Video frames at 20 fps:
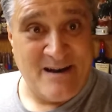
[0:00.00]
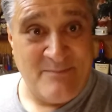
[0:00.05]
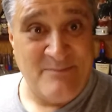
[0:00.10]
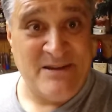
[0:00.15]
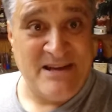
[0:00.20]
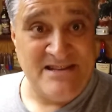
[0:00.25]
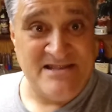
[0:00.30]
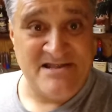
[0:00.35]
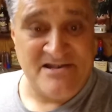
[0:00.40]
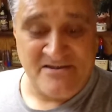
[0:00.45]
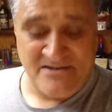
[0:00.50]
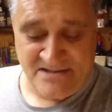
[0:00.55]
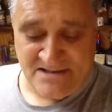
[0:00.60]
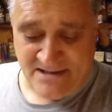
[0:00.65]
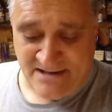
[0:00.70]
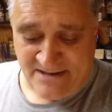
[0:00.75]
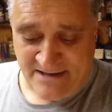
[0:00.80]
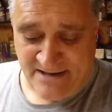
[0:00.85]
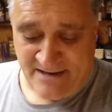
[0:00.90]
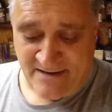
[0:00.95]
I'm dead serious
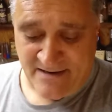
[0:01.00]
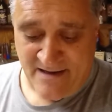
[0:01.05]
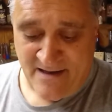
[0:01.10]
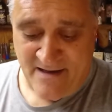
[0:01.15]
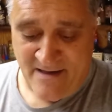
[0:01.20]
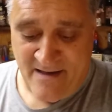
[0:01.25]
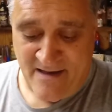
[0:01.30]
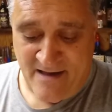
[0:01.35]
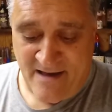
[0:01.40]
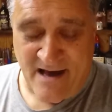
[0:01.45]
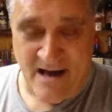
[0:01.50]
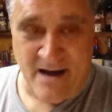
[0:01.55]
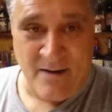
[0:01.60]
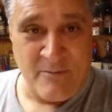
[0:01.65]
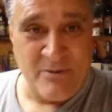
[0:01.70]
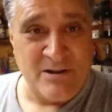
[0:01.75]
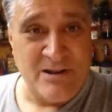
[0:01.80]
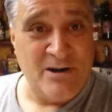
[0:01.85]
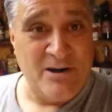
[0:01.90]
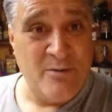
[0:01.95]
on that. Uh,
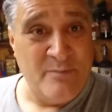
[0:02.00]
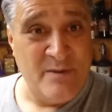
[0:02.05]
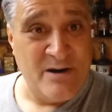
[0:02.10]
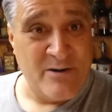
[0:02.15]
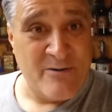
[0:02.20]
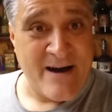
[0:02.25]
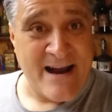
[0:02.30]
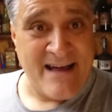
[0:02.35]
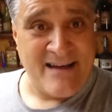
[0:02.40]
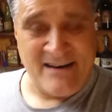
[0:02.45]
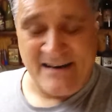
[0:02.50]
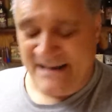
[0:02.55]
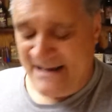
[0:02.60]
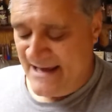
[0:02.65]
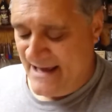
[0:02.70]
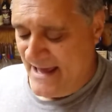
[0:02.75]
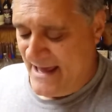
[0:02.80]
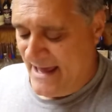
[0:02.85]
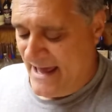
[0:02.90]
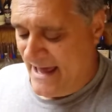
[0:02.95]
with a little minerality.
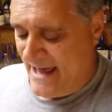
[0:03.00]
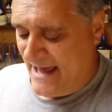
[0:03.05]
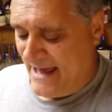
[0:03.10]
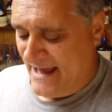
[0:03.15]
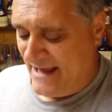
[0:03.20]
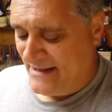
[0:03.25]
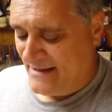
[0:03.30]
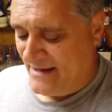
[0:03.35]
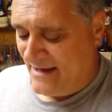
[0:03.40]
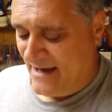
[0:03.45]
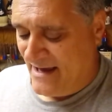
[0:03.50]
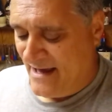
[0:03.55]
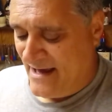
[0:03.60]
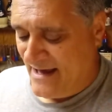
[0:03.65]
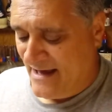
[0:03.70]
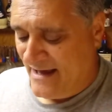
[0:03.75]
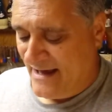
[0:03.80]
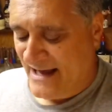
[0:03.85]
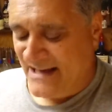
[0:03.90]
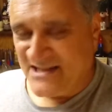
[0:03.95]
And
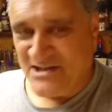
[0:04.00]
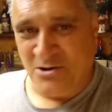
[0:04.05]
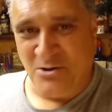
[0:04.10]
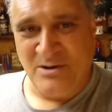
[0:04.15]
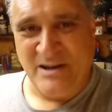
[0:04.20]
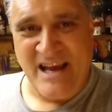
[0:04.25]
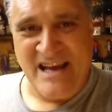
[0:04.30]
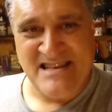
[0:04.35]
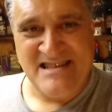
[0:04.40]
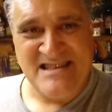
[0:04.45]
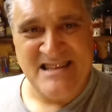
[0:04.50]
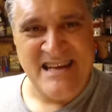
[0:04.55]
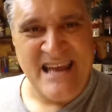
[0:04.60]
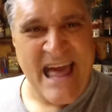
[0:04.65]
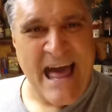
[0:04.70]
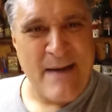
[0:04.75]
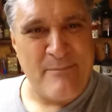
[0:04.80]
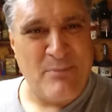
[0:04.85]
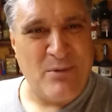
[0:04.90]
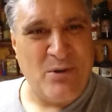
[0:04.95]
uh, I still taste the
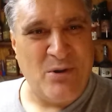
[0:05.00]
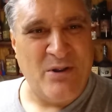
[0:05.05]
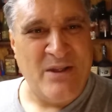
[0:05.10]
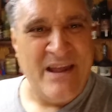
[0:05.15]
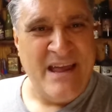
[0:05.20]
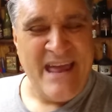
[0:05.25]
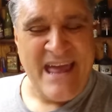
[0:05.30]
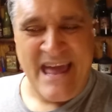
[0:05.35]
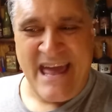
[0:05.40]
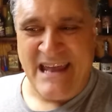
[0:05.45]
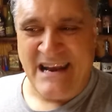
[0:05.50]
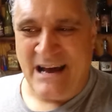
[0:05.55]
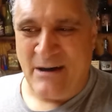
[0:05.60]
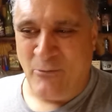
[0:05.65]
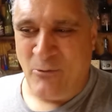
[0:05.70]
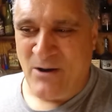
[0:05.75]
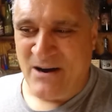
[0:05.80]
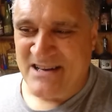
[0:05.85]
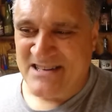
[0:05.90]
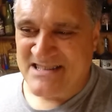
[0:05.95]
apple, and I
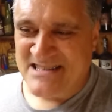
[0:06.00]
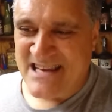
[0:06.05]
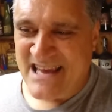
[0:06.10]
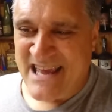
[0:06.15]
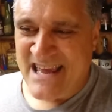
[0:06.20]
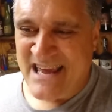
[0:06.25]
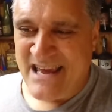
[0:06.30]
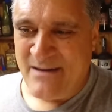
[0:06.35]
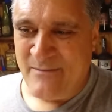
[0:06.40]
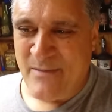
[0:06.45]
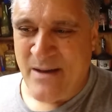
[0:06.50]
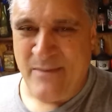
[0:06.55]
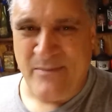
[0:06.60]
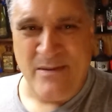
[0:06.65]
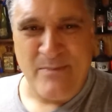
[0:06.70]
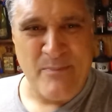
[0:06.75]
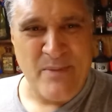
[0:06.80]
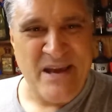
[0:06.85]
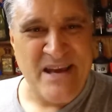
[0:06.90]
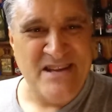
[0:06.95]
want to say
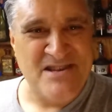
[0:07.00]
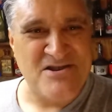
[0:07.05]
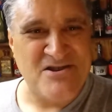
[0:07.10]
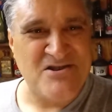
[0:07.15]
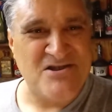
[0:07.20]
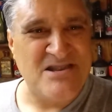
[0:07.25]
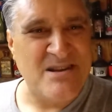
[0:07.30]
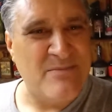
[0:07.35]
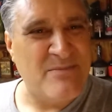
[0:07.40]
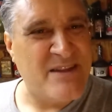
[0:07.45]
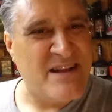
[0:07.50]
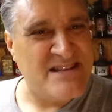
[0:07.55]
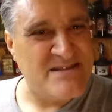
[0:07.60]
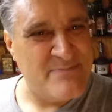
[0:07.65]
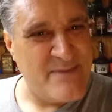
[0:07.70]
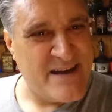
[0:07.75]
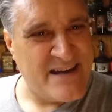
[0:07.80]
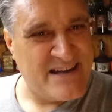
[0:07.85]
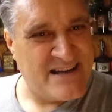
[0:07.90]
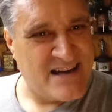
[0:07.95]
maybe peach or something that's
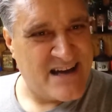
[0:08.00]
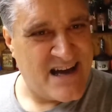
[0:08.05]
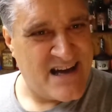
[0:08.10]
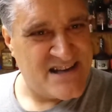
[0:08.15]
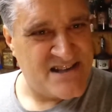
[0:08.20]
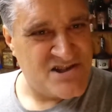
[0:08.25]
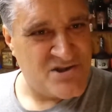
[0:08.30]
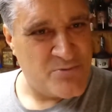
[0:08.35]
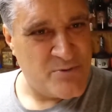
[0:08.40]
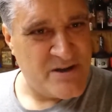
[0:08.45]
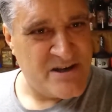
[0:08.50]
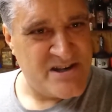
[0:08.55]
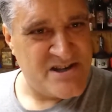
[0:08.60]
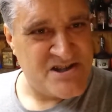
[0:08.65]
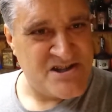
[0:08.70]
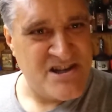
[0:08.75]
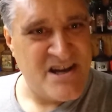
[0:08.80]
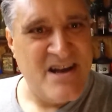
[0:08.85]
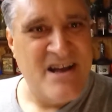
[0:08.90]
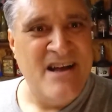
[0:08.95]
making it kind of
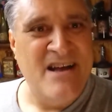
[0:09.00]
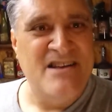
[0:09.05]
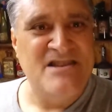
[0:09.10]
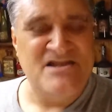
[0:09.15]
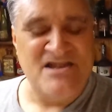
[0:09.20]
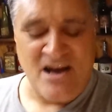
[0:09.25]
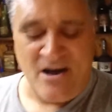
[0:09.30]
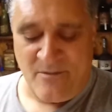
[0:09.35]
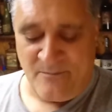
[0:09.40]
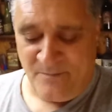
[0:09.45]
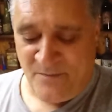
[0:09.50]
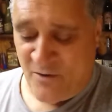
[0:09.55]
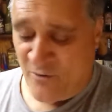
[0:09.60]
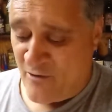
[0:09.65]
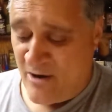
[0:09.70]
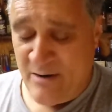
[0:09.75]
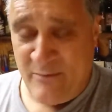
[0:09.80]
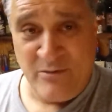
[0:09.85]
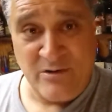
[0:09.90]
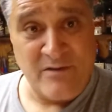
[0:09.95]
Swedish. So
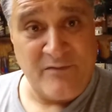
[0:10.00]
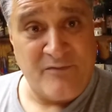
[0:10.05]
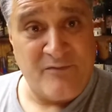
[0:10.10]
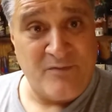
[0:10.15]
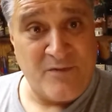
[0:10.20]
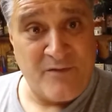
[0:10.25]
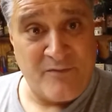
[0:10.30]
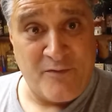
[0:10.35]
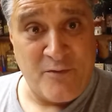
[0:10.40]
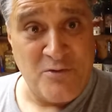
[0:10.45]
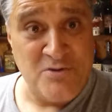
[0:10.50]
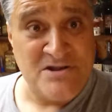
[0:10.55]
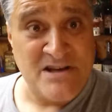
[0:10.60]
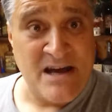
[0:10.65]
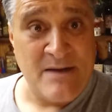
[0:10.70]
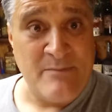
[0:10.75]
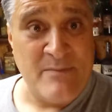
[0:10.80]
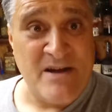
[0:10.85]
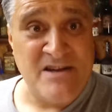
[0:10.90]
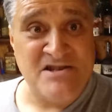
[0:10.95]
great with the, the foods I
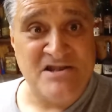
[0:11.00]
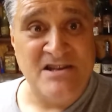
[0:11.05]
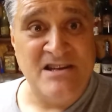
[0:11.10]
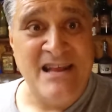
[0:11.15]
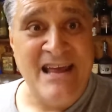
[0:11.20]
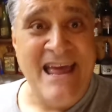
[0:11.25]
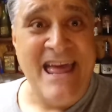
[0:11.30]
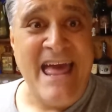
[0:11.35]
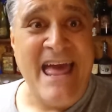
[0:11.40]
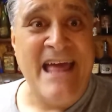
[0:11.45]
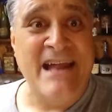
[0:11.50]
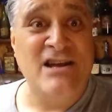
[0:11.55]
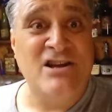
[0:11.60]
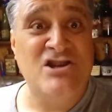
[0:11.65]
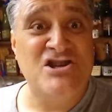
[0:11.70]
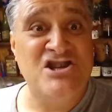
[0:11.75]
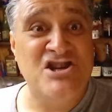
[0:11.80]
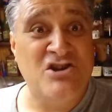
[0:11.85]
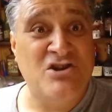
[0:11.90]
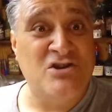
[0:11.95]
had mentioned, and
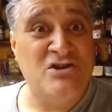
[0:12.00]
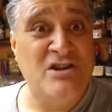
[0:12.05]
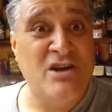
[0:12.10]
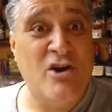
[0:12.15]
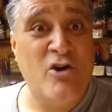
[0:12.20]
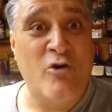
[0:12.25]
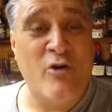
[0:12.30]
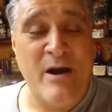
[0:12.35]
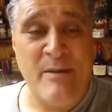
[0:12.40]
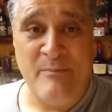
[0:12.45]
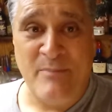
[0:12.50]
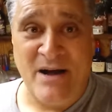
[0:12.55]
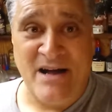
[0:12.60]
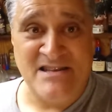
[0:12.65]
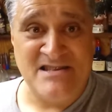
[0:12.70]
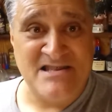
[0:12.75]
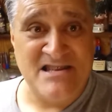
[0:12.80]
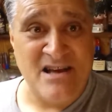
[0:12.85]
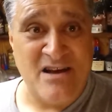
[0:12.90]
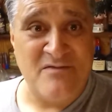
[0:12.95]
chilled, great by
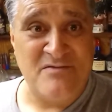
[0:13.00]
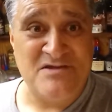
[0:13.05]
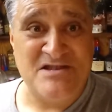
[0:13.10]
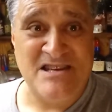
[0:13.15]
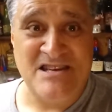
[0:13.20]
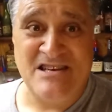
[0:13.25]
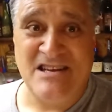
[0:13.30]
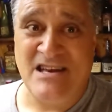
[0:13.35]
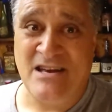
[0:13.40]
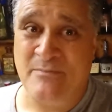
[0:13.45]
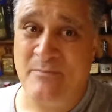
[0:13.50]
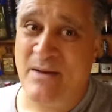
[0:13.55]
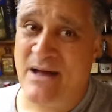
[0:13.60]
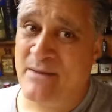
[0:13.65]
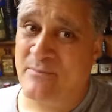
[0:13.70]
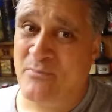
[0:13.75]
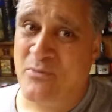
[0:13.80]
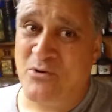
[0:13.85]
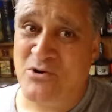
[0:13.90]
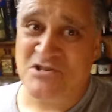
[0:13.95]
itself, sitting on the
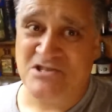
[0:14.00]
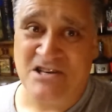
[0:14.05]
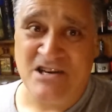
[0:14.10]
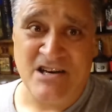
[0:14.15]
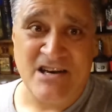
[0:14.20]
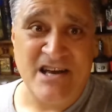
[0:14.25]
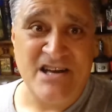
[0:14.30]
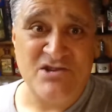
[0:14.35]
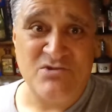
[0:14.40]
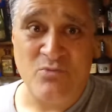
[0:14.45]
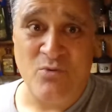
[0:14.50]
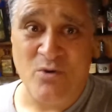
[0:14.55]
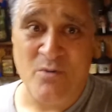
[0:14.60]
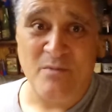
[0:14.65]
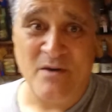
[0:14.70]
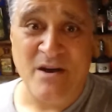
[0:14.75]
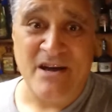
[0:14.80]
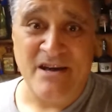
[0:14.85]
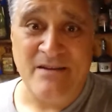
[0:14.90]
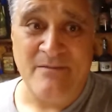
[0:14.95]
back porch on a nice
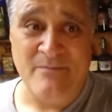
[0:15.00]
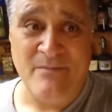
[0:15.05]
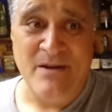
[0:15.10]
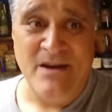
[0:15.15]
warm night.